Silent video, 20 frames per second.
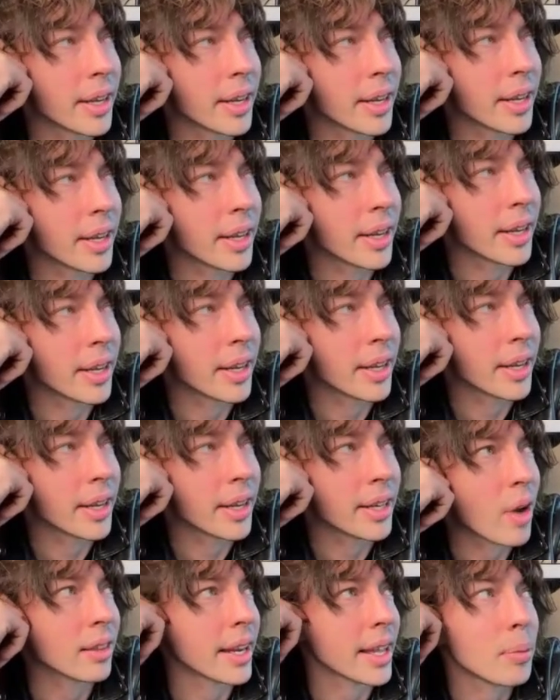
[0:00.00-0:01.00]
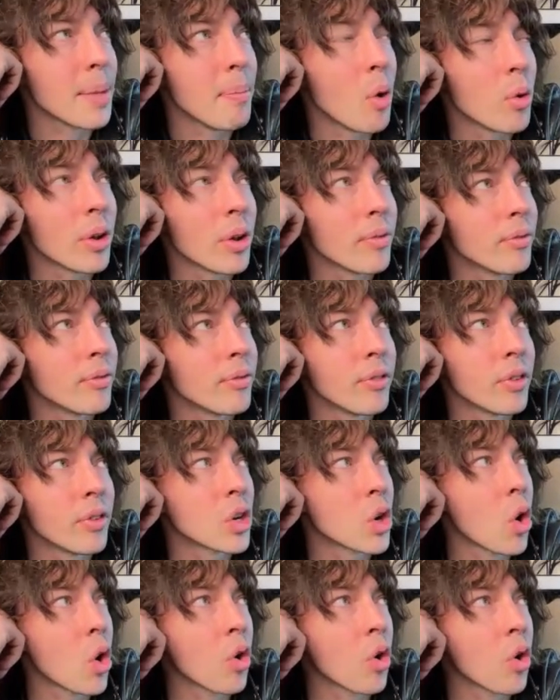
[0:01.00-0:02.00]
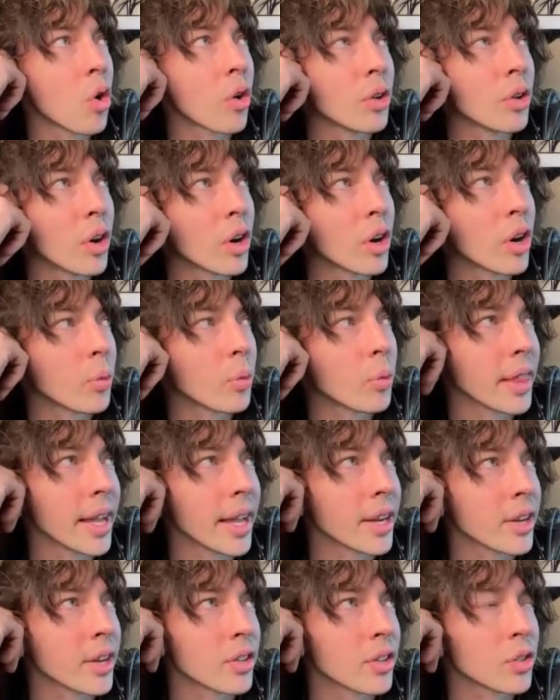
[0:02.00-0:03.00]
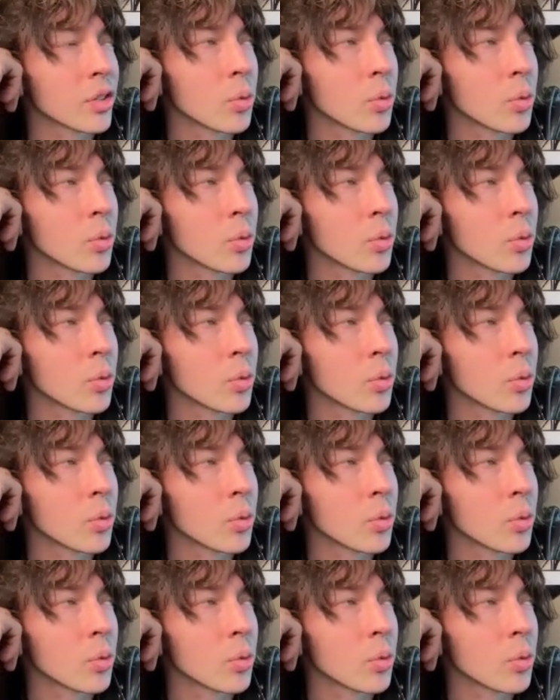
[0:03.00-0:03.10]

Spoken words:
Kurt's ability to write like an incredibly emotive